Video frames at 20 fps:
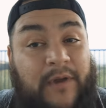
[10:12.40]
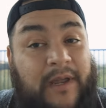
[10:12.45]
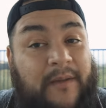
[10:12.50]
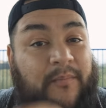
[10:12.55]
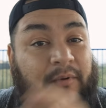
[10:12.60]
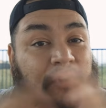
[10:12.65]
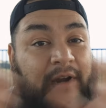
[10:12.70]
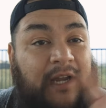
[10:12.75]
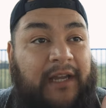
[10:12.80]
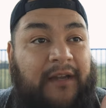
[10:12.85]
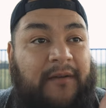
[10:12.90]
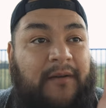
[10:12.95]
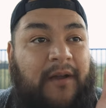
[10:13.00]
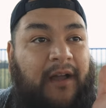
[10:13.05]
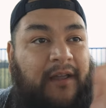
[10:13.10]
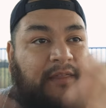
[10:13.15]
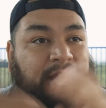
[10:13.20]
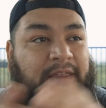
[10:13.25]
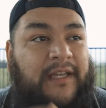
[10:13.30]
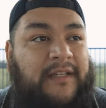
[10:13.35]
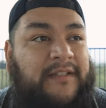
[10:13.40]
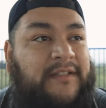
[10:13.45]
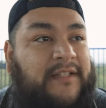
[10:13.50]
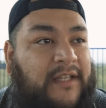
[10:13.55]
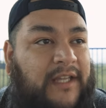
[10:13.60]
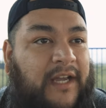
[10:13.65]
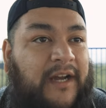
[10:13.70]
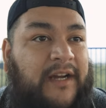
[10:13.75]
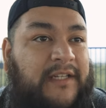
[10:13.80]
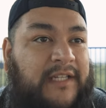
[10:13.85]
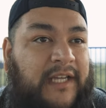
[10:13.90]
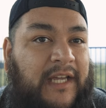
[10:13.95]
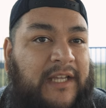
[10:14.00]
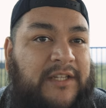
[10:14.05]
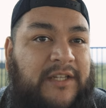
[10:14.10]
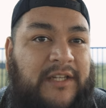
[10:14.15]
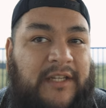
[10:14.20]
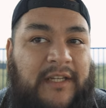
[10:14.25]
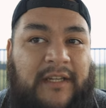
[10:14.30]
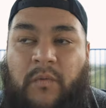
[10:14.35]
we bring things to their
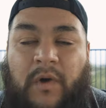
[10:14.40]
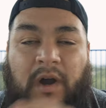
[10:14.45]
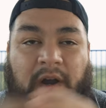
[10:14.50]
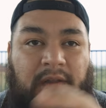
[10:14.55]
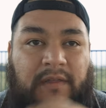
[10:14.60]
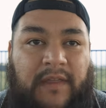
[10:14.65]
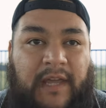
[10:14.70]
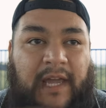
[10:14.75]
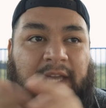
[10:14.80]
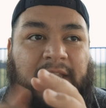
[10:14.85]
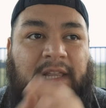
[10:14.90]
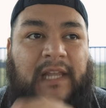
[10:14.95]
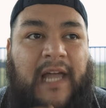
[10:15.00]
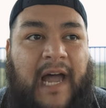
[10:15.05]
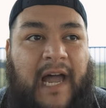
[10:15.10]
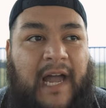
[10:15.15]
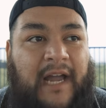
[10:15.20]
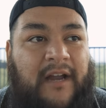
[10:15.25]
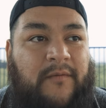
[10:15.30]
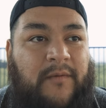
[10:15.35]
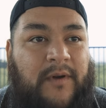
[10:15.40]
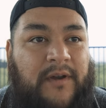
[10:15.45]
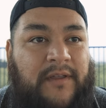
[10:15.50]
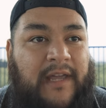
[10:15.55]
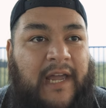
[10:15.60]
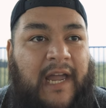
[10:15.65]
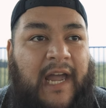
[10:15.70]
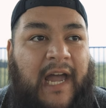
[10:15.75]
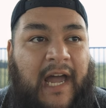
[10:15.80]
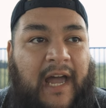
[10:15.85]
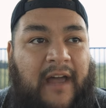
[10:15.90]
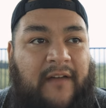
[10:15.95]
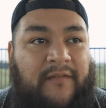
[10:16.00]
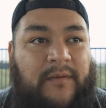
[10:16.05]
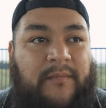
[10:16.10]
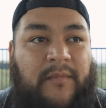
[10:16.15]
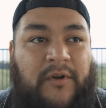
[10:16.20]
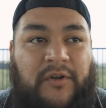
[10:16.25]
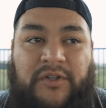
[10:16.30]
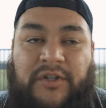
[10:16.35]
attention where they lack, where they have
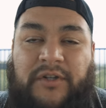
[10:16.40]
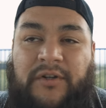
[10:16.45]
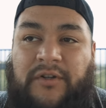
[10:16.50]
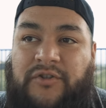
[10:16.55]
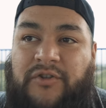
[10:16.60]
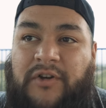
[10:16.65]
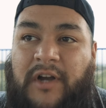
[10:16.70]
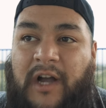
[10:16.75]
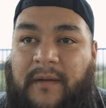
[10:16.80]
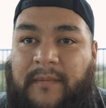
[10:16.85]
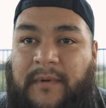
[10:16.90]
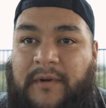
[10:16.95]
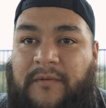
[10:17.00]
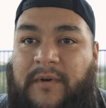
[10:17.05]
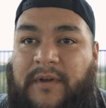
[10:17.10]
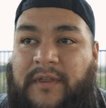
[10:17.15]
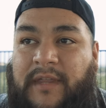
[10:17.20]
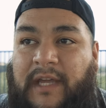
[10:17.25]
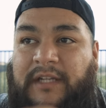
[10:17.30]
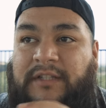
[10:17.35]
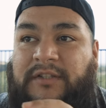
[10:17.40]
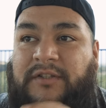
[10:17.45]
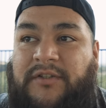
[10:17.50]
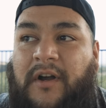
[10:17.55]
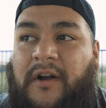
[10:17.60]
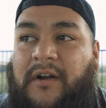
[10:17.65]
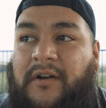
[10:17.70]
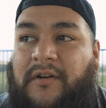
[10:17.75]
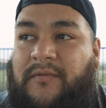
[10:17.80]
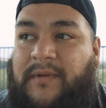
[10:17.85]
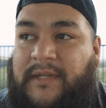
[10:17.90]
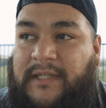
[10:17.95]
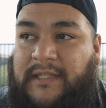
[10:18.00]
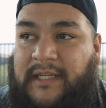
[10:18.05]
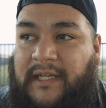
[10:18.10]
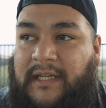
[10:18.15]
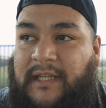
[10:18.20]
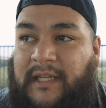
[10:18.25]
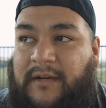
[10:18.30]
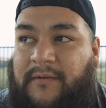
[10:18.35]
emotional trauma, where they struggle with
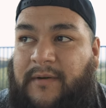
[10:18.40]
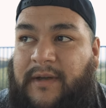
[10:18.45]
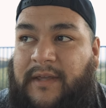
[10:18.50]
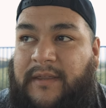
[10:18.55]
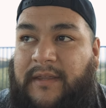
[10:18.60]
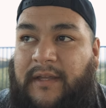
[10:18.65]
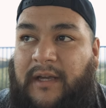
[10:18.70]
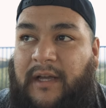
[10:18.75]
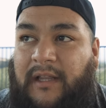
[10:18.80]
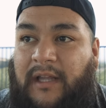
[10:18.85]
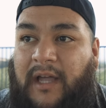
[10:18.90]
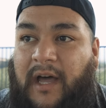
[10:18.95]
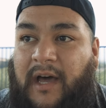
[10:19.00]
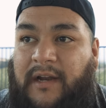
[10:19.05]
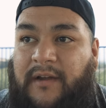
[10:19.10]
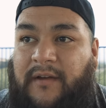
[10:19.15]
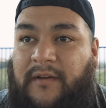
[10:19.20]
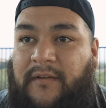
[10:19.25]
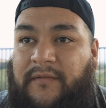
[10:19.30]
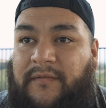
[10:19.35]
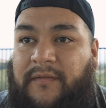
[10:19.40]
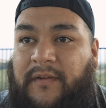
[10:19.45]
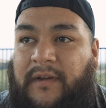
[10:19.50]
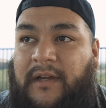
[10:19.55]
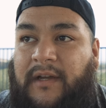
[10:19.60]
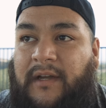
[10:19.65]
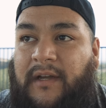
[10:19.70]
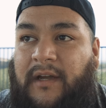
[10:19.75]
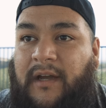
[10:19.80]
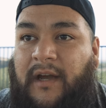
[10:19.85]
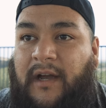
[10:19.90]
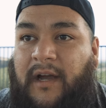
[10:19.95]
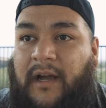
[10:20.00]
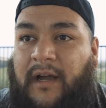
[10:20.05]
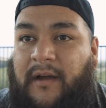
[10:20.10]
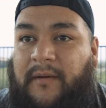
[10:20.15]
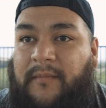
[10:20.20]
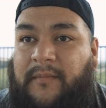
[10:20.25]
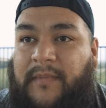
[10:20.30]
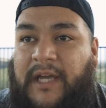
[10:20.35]
dealing with a lot of
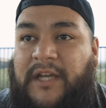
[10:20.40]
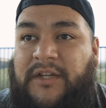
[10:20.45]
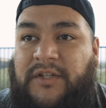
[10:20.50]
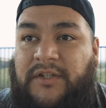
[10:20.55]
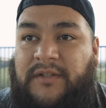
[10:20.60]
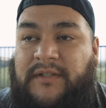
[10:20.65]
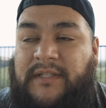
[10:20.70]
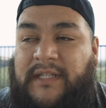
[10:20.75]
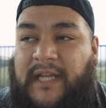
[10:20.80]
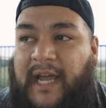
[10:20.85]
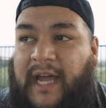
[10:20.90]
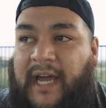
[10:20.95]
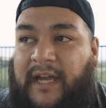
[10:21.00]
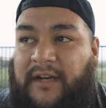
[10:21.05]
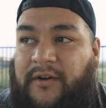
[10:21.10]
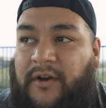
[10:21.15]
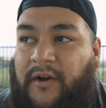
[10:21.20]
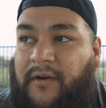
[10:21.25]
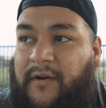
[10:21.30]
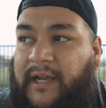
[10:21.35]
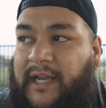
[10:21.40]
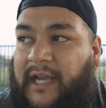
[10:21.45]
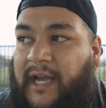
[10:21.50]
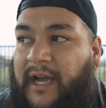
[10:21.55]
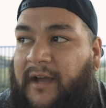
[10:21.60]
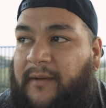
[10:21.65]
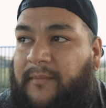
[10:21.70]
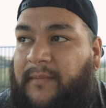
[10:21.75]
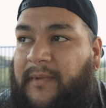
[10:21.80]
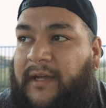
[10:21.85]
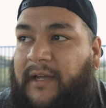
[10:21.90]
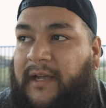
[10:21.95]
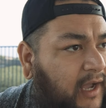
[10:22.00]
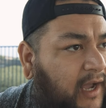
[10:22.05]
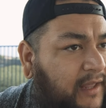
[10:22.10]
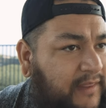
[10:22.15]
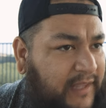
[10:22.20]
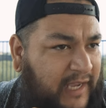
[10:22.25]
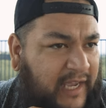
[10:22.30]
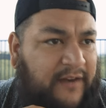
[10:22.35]
issues they had growing up,
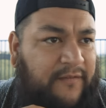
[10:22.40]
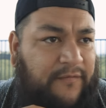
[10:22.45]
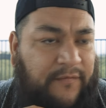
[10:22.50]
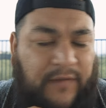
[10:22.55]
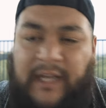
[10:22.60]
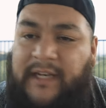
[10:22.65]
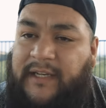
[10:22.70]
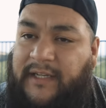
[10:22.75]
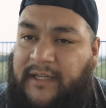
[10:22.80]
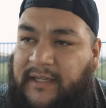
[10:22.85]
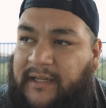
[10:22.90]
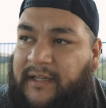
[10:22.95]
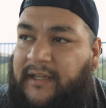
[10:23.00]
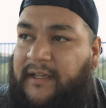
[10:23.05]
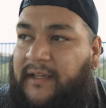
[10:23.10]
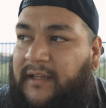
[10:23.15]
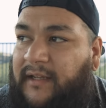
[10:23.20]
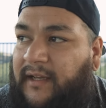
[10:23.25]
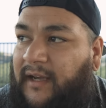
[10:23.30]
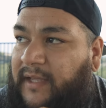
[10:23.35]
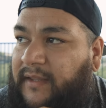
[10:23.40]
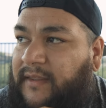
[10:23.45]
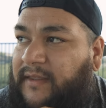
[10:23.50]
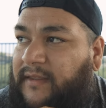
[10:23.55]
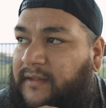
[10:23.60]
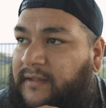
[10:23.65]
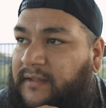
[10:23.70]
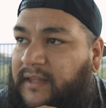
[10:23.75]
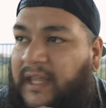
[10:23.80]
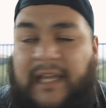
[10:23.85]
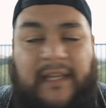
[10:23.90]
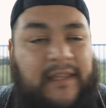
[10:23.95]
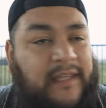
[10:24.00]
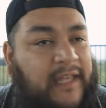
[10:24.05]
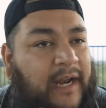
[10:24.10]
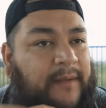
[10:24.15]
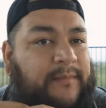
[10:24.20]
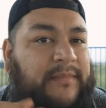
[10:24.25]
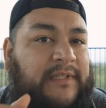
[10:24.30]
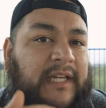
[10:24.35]
they get offended. They think
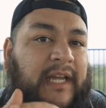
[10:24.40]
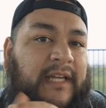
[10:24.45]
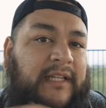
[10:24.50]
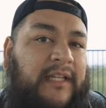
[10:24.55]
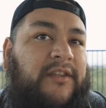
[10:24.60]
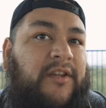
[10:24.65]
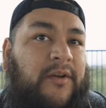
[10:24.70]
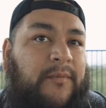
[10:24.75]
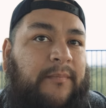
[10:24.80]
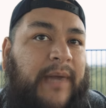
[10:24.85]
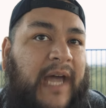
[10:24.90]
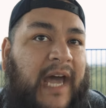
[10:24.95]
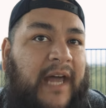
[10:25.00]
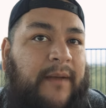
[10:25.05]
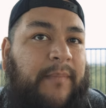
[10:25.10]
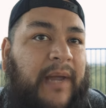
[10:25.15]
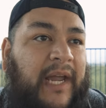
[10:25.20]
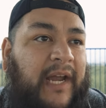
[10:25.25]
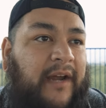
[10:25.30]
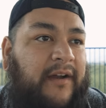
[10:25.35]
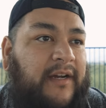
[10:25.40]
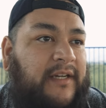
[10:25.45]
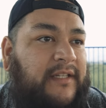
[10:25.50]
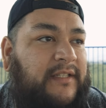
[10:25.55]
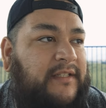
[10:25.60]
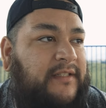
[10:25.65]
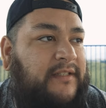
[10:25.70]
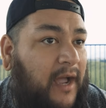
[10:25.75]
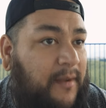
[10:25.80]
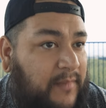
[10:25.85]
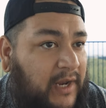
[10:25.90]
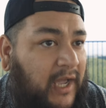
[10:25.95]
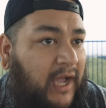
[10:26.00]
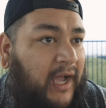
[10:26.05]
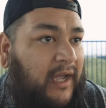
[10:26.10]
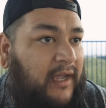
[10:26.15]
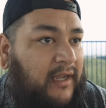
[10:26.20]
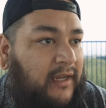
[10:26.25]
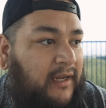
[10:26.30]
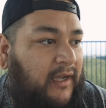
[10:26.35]
that I'm saying that they're bad parents. I'm
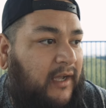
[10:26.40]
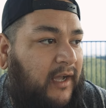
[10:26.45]
not.